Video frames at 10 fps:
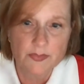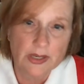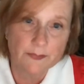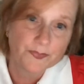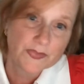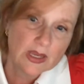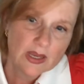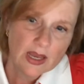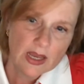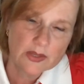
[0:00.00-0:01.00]
But
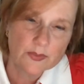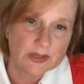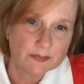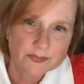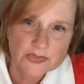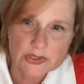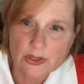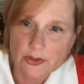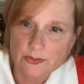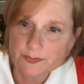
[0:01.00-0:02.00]
anyway,
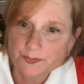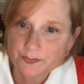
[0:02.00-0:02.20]
so